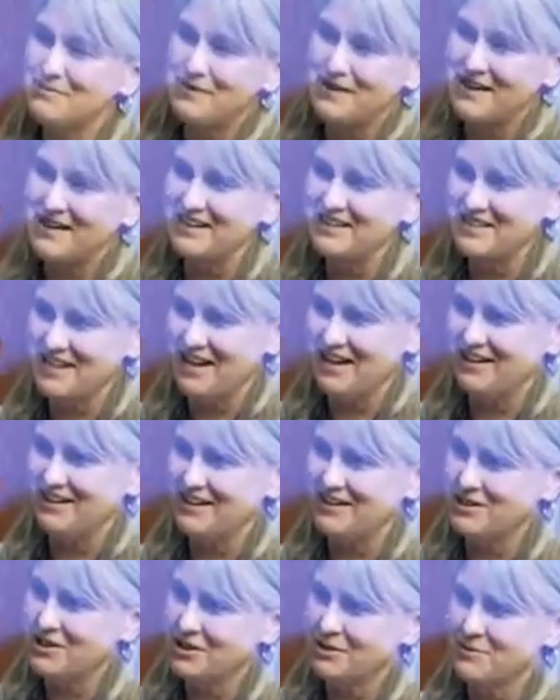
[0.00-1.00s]
being done
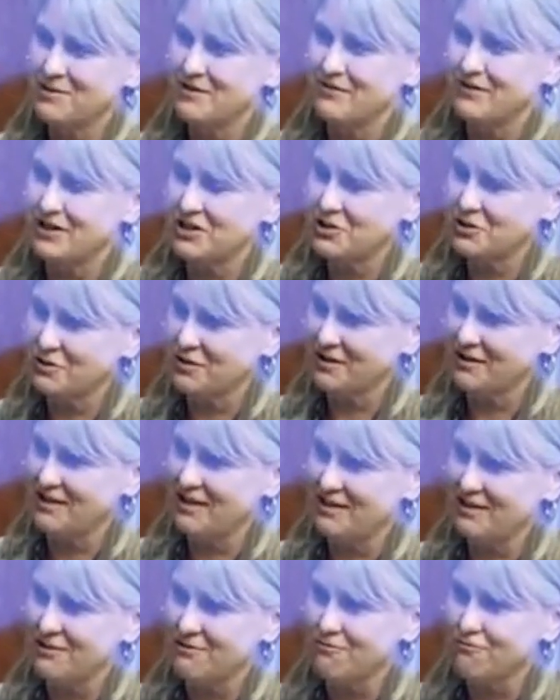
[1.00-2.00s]
in terms of ensuring
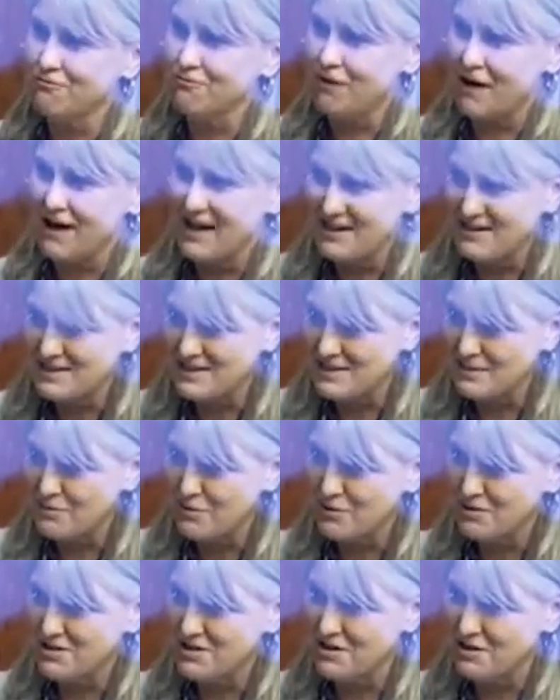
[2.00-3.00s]
that the right
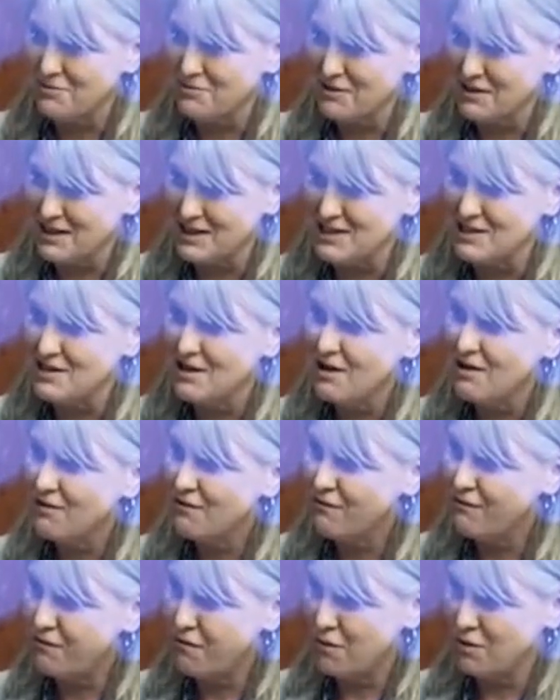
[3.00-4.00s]
supports are in place
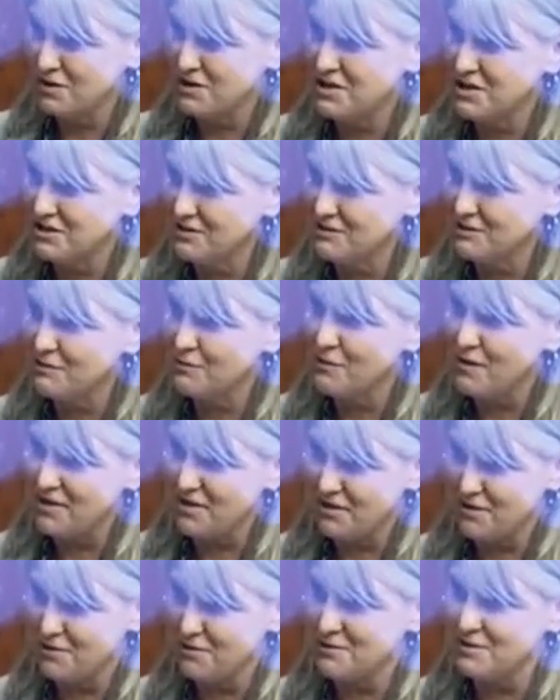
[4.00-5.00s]
for children
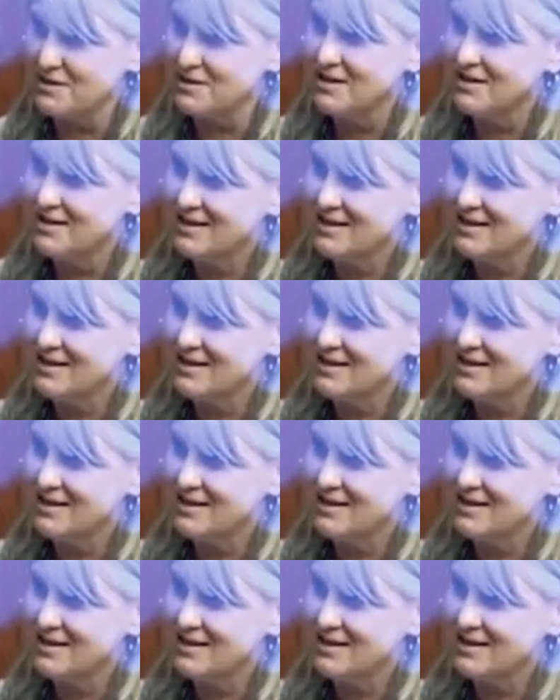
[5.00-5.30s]
with those